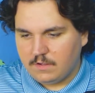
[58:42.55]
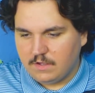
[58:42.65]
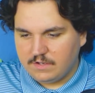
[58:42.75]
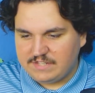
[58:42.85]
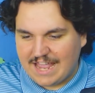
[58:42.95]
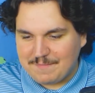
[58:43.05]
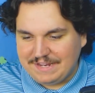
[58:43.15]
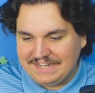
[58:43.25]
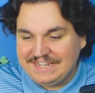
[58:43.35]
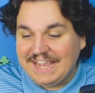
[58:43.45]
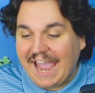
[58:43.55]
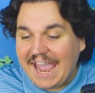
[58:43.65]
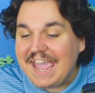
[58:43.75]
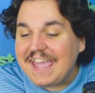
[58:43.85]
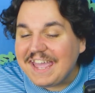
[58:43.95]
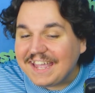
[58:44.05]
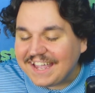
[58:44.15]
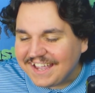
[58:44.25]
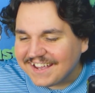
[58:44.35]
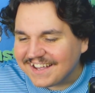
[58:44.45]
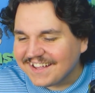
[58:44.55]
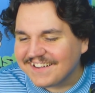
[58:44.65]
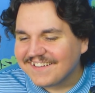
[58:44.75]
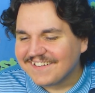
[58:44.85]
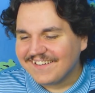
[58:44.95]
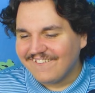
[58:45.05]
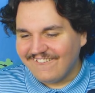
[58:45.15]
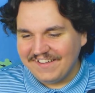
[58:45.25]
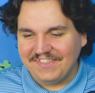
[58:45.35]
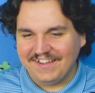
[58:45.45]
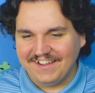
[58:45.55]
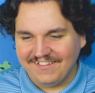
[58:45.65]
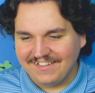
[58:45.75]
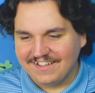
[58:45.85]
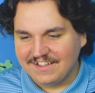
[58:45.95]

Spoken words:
Tammy Gay. What the hell?